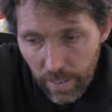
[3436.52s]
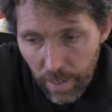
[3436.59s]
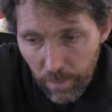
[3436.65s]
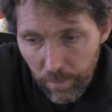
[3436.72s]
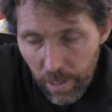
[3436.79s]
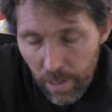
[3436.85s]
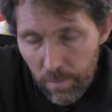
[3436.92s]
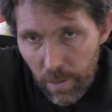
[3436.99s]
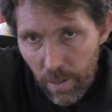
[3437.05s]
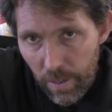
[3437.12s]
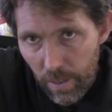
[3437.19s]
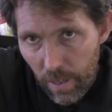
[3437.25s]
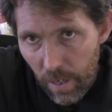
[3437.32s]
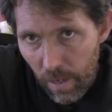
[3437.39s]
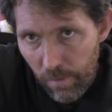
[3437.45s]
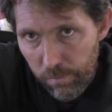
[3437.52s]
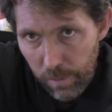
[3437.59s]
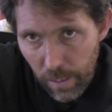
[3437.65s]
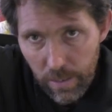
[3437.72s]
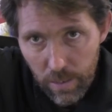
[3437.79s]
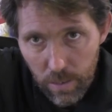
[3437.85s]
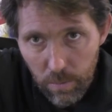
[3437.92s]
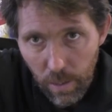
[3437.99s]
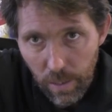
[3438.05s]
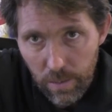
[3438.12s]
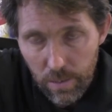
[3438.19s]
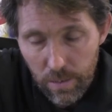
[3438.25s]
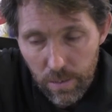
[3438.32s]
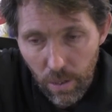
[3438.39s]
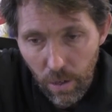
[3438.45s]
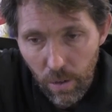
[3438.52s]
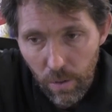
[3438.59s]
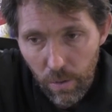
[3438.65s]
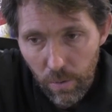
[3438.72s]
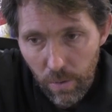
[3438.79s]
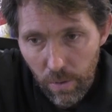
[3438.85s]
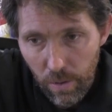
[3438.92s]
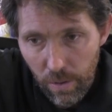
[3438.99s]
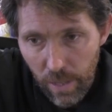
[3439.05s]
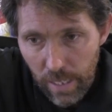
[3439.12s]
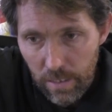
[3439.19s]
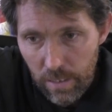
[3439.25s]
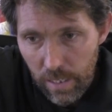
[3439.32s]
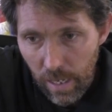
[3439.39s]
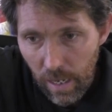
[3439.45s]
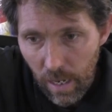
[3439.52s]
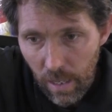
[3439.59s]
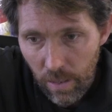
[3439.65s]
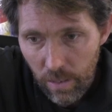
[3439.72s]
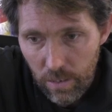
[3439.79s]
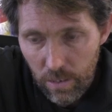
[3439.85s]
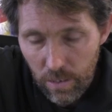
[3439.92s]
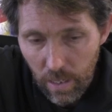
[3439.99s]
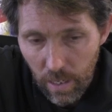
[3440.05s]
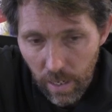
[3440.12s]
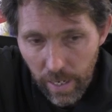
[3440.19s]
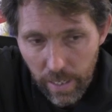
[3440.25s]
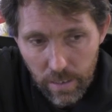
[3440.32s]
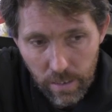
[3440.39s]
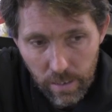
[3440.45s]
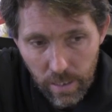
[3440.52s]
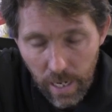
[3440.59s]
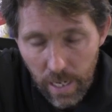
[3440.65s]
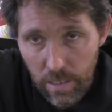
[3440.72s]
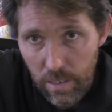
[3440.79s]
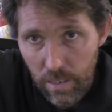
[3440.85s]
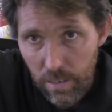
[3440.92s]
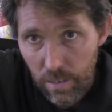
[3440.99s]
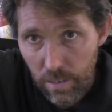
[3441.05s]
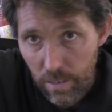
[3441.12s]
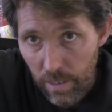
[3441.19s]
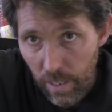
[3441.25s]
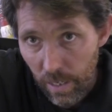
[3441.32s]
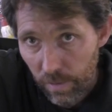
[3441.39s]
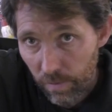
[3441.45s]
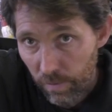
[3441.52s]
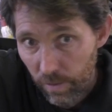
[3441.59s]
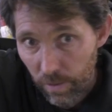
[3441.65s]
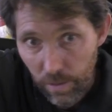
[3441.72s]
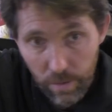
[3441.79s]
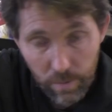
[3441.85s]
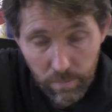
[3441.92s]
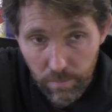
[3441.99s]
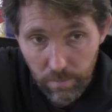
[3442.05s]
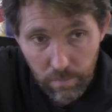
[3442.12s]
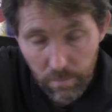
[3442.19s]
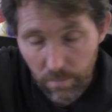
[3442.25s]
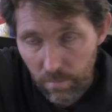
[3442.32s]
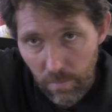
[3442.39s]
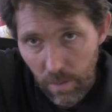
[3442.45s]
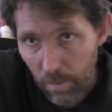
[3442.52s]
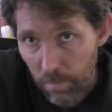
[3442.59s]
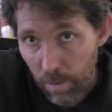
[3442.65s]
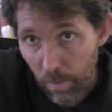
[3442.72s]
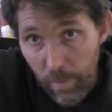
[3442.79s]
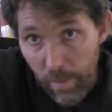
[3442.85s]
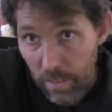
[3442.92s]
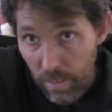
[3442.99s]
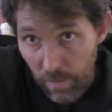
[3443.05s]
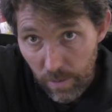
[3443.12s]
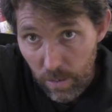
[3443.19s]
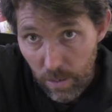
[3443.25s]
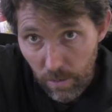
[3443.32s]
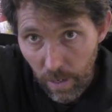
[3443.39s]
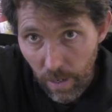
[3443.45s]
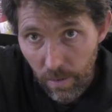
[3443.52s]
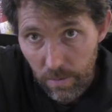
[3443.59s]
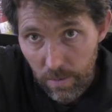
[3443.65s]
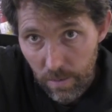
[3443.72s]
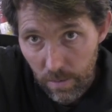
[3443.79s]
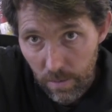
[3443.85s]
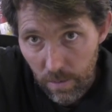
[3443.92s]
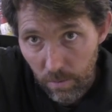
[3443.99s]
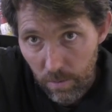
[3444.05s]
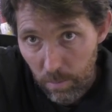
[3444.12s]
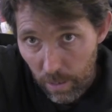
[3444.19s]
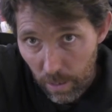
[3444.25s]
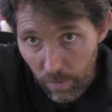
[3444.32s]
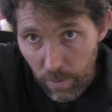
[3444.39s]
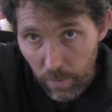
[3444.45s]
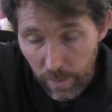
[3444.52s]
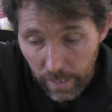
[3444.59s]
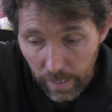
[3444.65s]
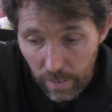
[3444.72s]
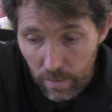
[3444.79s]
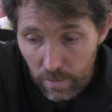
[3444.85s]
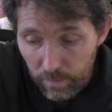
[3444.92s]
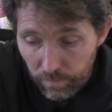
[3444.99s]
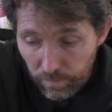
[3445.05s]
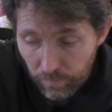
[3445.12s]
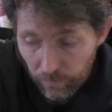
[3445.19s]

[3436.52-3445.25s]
Now, bear in mind, I have bled this once, so that's the air that's collected as this is sat for probably about seventy-two hours, so it's been over the weekend.